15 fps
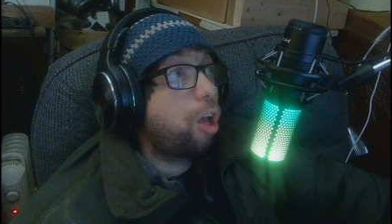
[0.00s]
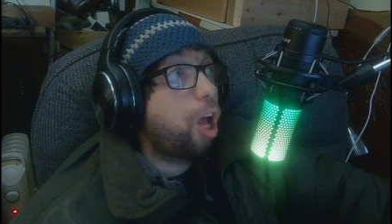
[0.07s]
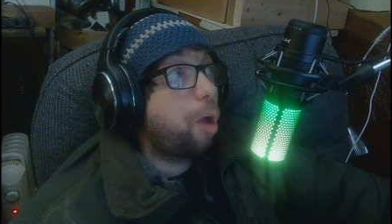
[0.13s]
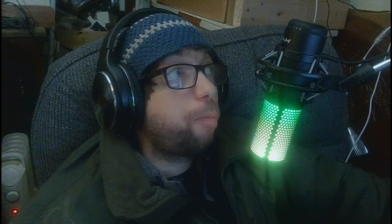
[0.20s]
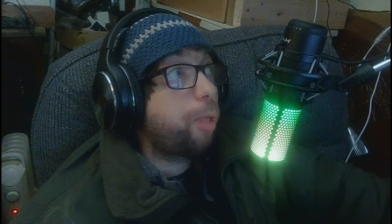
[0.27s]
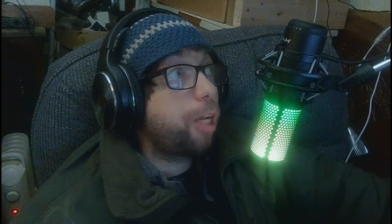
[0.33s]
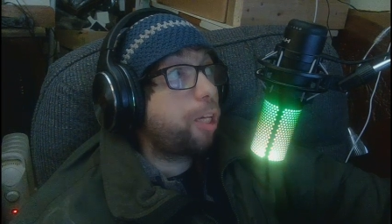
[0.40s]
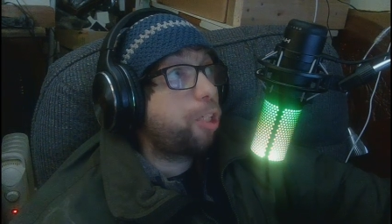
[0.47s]
I'm
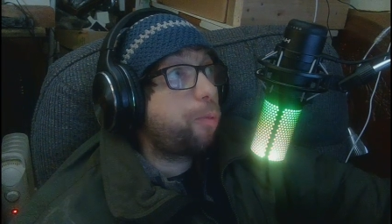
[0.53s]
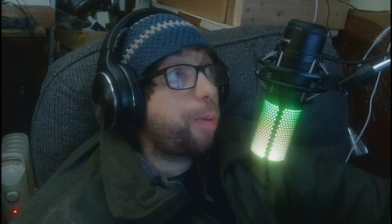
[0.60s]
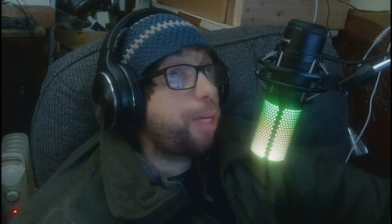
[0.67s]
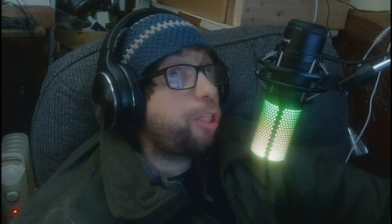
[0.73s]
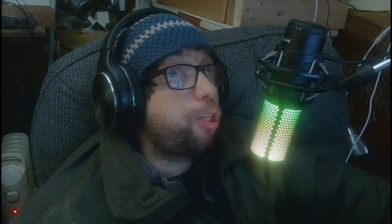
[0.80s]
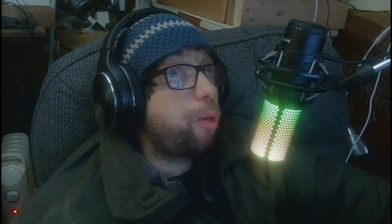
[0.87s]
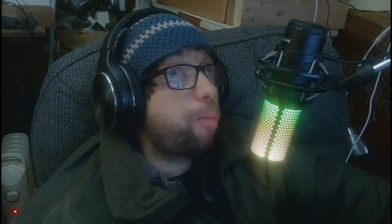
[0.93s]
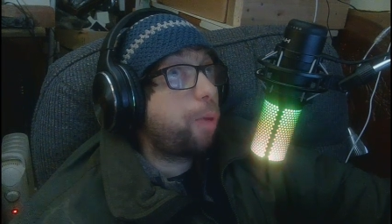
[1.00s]
like a
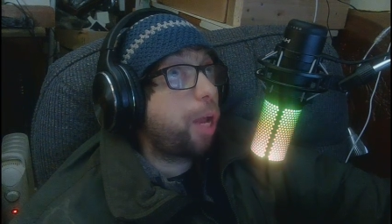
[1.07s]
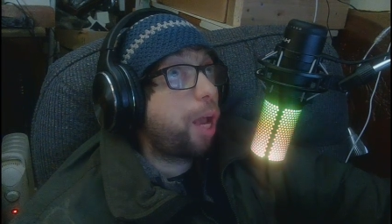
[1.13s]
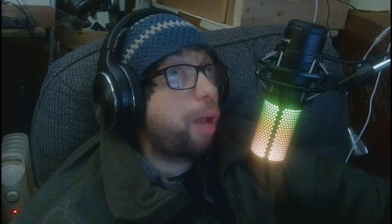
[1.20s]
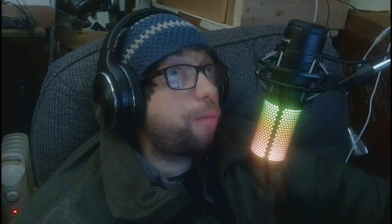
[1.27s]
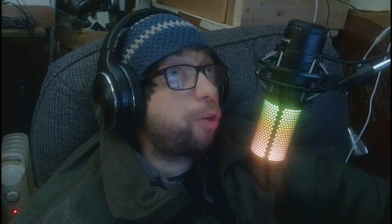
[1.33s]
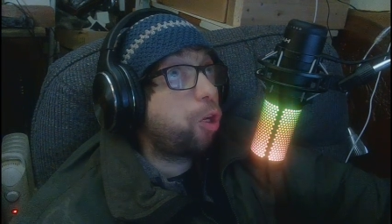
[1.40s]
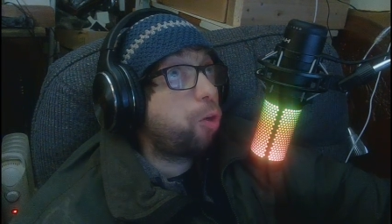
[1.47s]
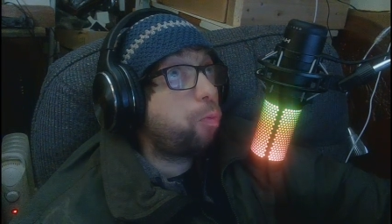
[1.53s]
spaceship and I have
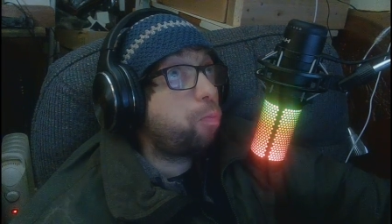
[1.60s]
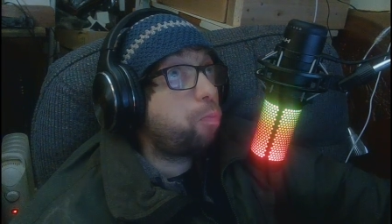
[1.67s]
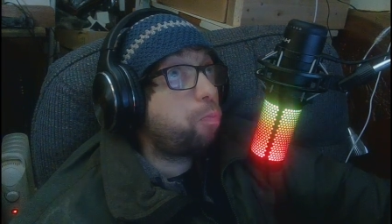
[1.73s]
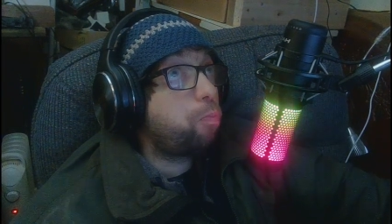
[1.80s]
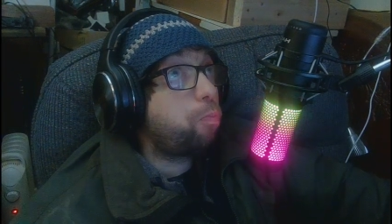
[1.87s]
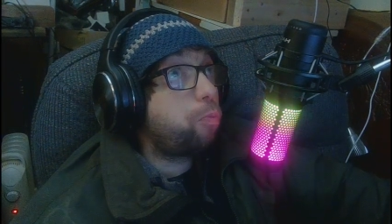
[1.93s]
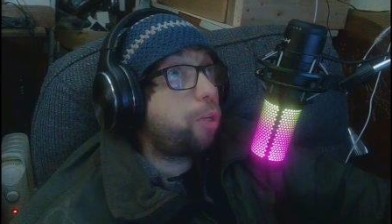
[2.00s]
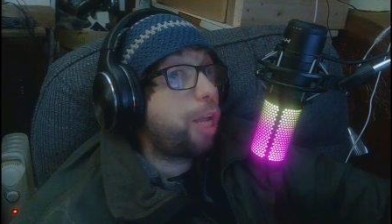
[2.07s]
to go
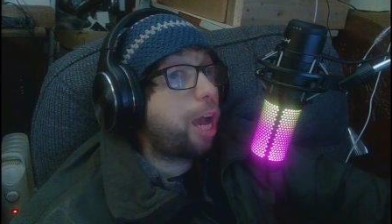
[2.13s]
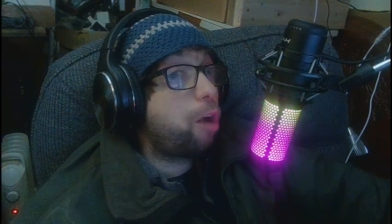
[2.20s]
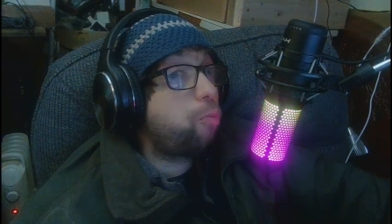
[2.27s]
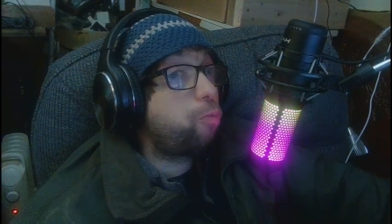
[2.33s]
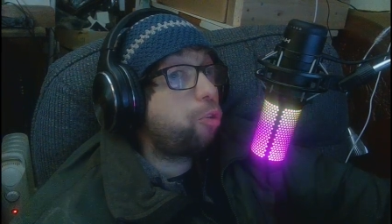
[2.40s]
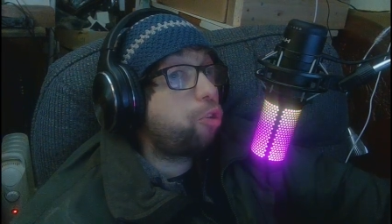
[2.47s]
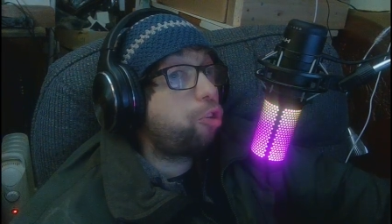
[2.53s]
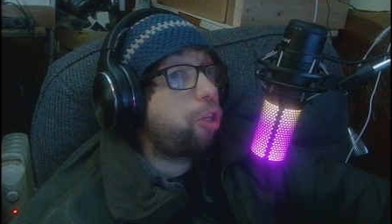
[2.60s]
down
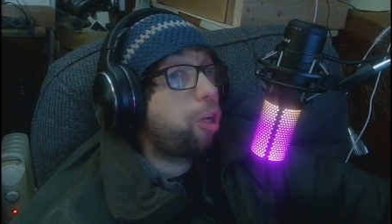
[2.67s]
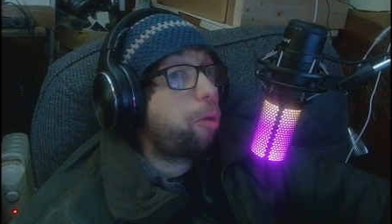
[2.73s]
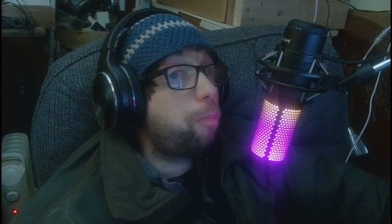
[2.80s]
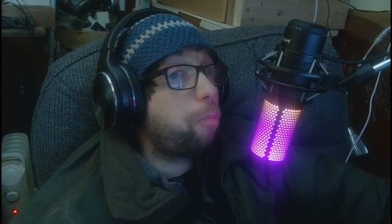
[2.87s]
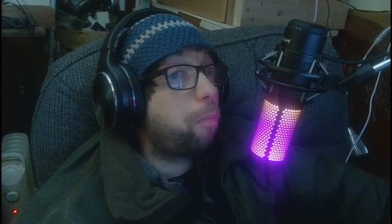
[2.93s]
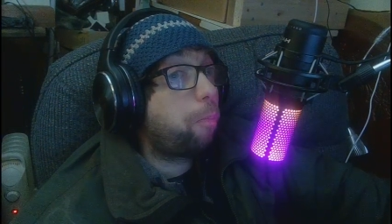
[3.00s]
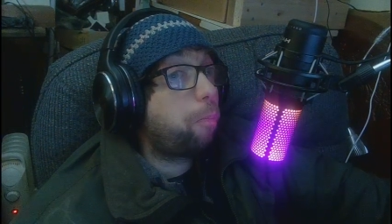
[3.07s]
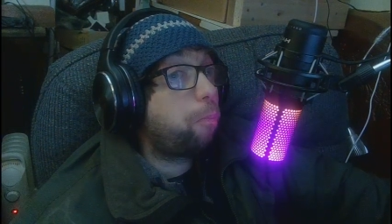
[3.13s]
with the ship
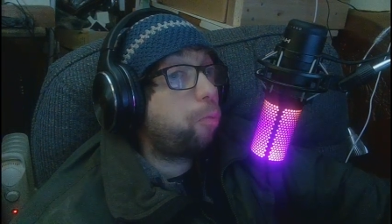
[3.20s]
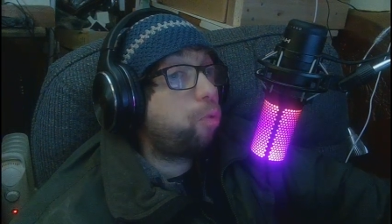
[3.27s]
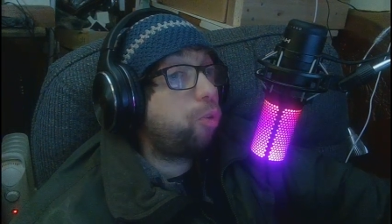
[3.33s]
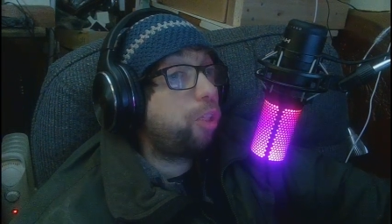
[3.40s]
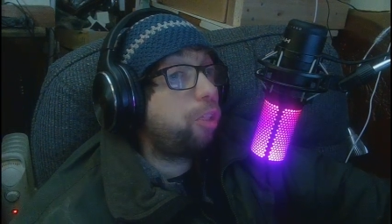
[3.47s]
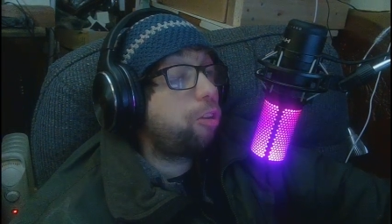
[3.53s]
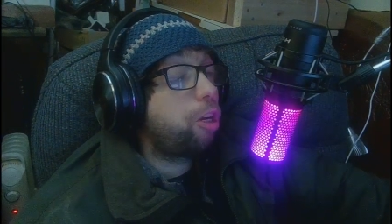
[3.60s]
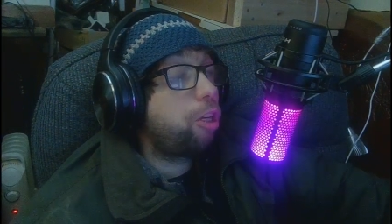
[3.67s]
with
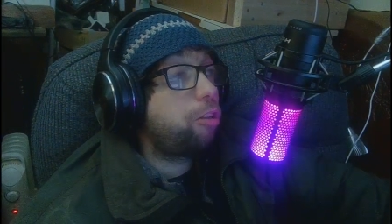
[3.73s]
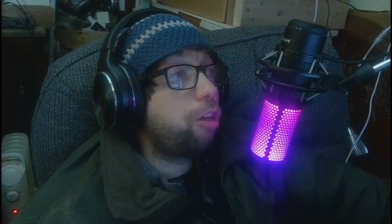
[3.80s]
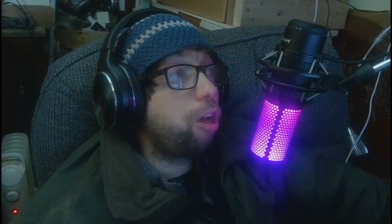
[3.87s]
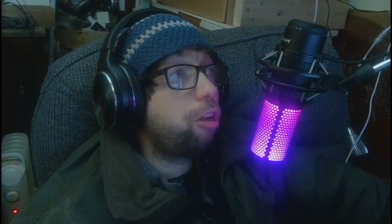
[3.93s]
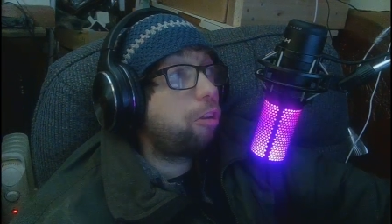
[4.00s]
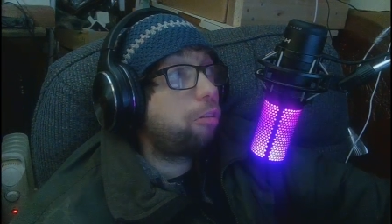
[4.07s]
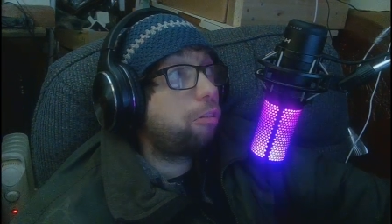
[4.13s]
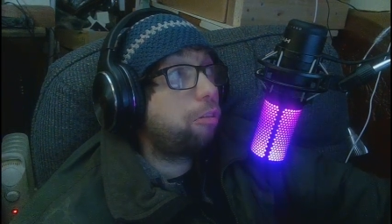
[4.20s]
the
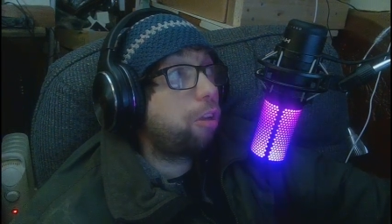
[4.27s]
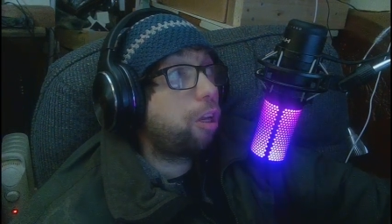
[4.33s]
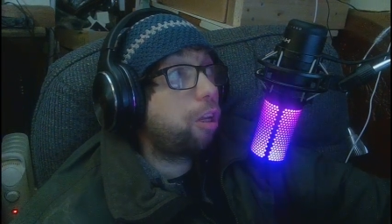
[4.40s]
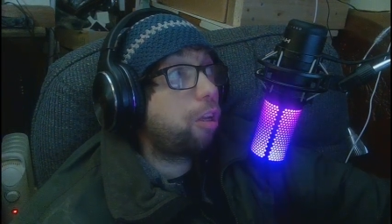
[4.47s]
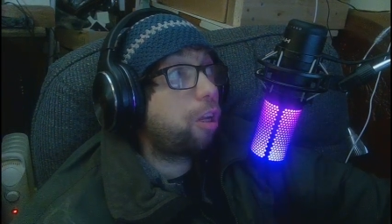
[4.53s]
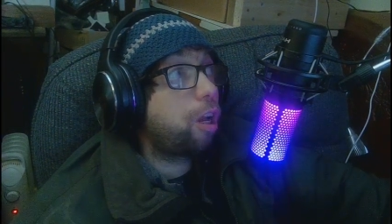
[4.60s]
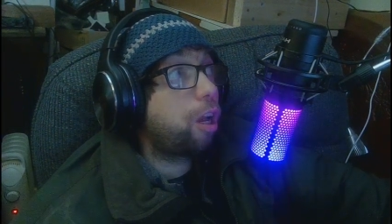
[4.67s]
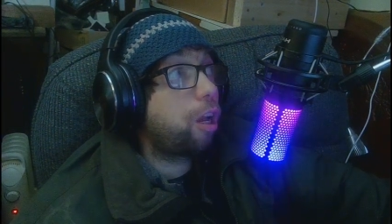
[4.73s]
Titanic
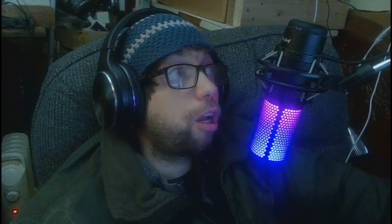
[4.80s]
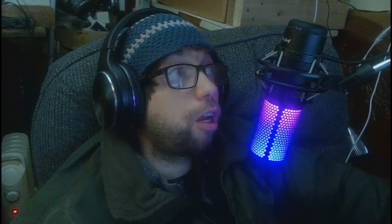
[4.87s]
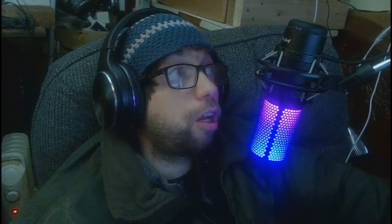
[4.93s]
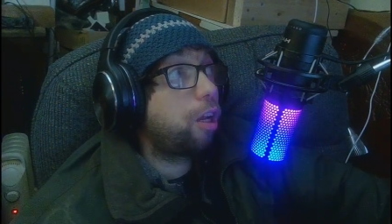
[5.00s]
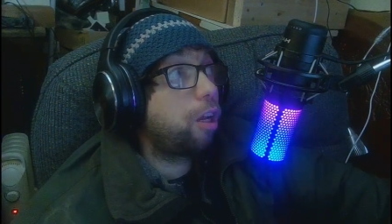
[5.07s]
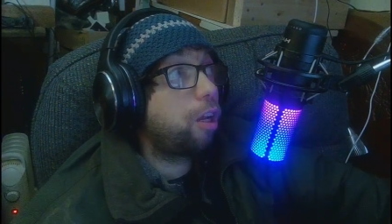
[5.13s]
and uh,